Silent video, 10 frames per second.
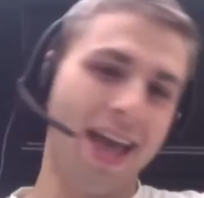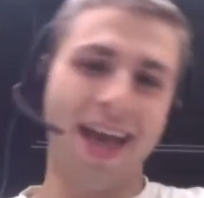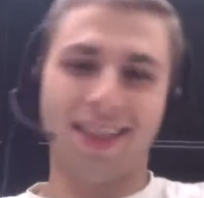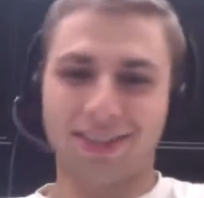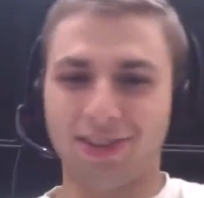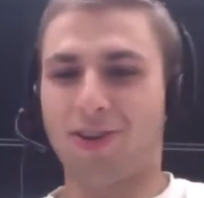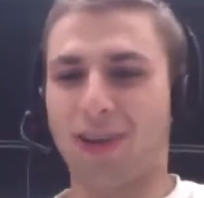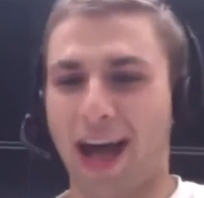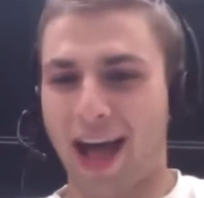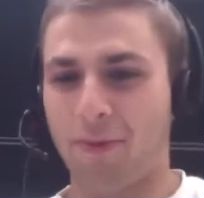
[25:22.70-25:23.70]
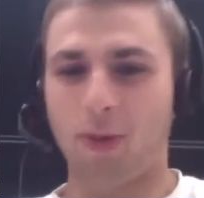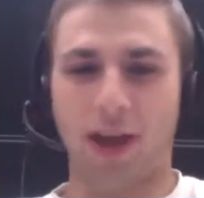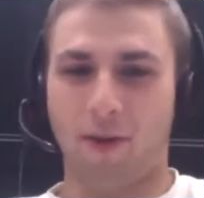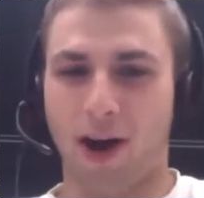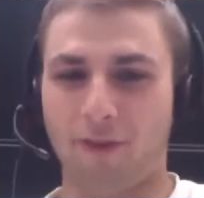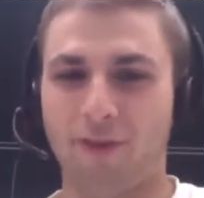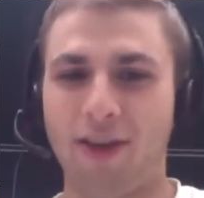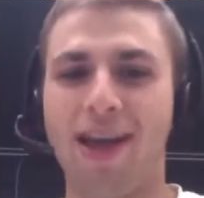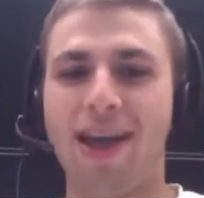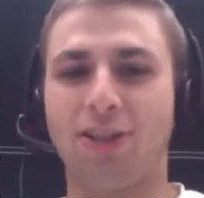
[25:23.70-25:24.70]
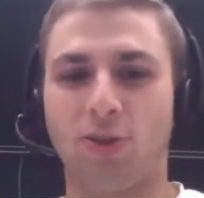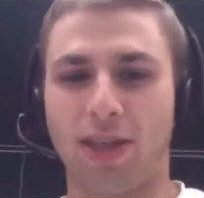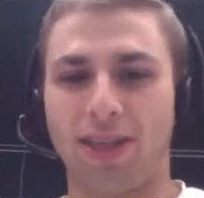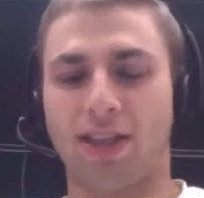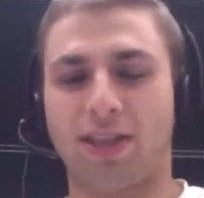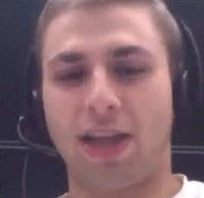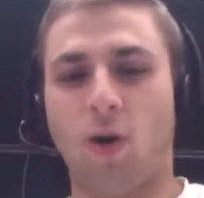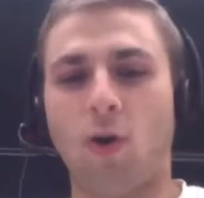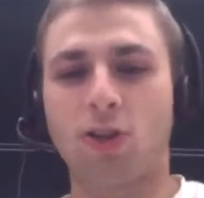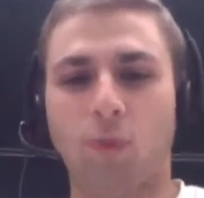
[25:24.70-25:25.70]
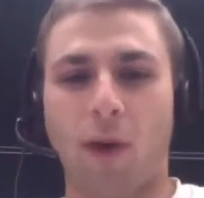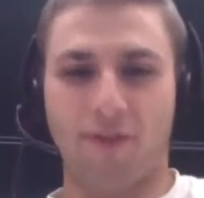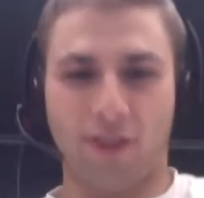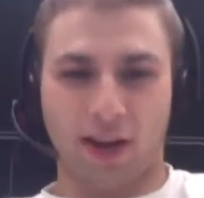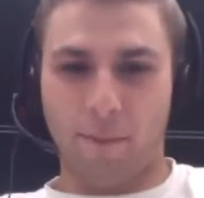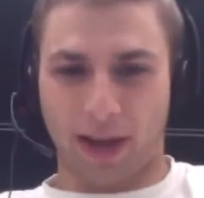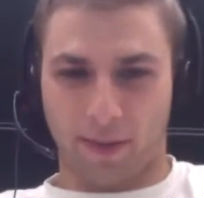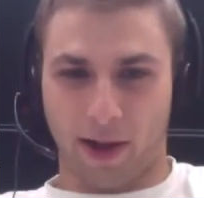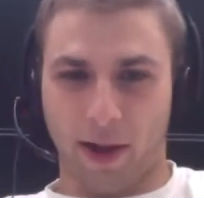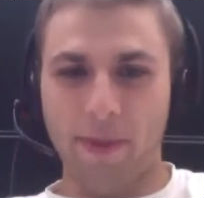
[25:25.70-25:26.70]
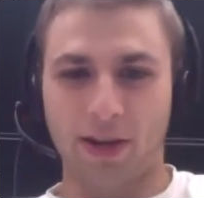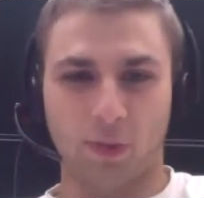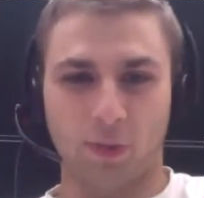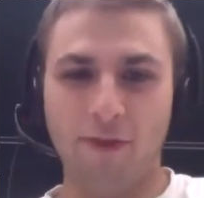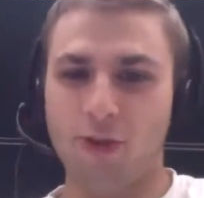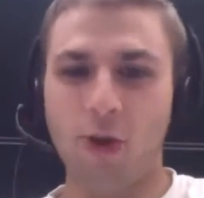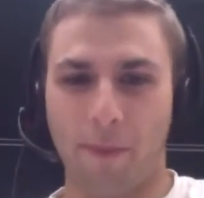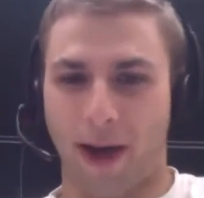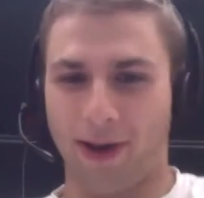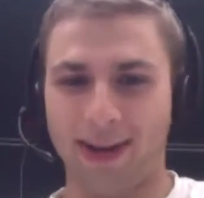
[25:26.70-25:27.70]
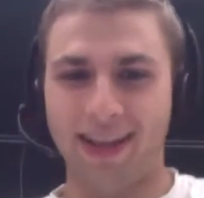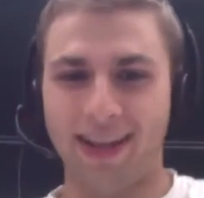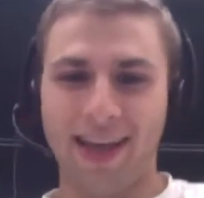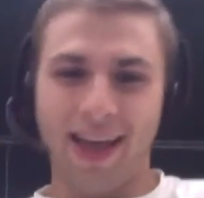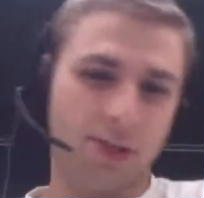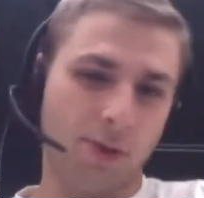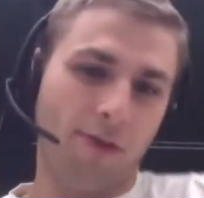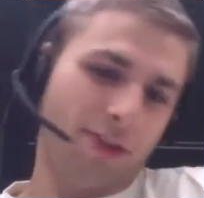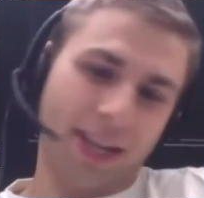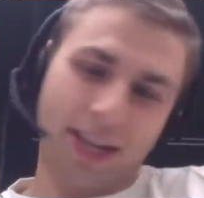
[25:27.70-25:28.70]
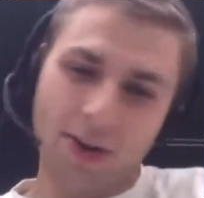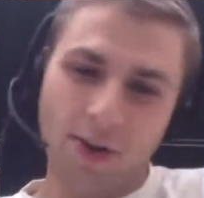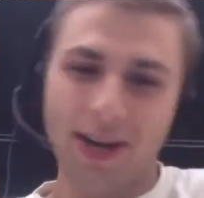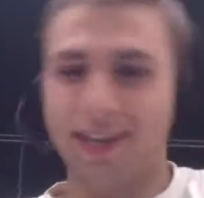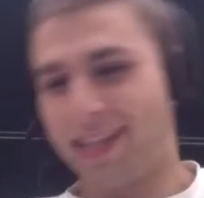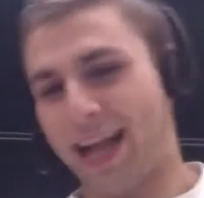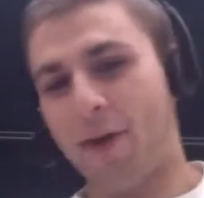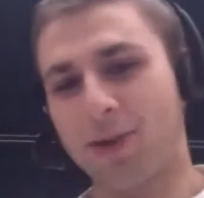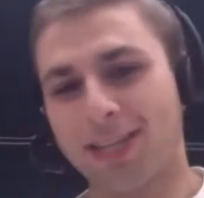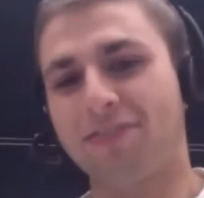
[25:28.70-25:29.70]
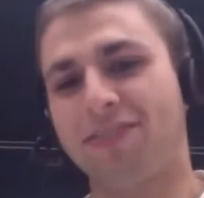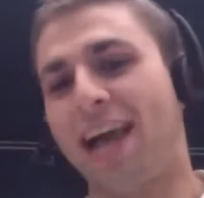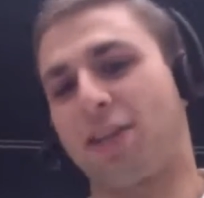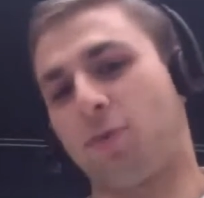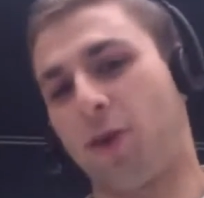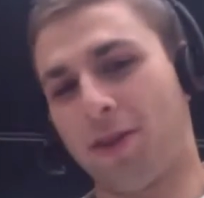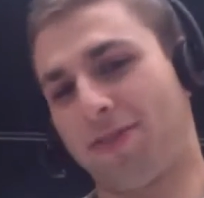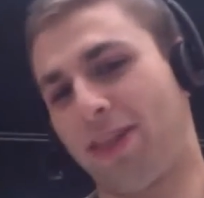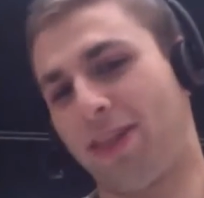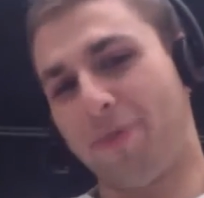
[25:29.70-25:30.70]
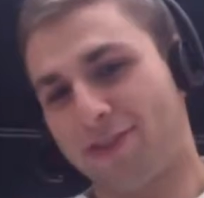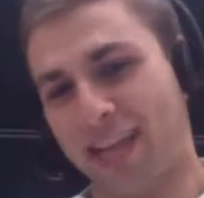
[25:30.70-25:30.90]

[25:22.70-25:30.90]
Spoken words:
this little guy, we'll let him off. And so they called his wife to come pick him up, and his wife knew about it. And his wife was like, you know what, the guy wants to have sex. Let him have sex.